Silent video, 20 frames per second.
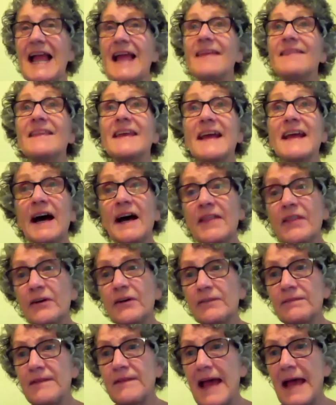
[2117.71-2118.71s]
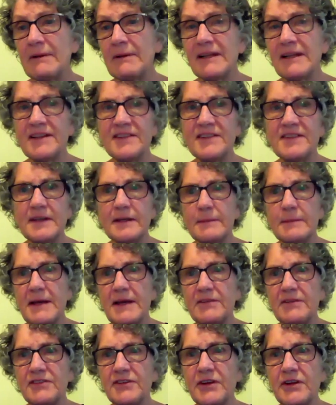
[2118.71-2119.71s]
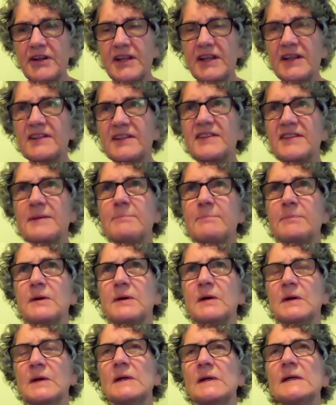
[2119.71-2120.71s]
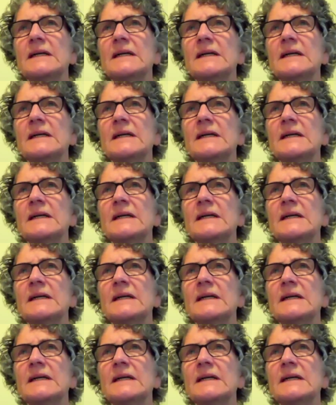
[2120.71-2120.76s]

And the other fabulous thing about starting simple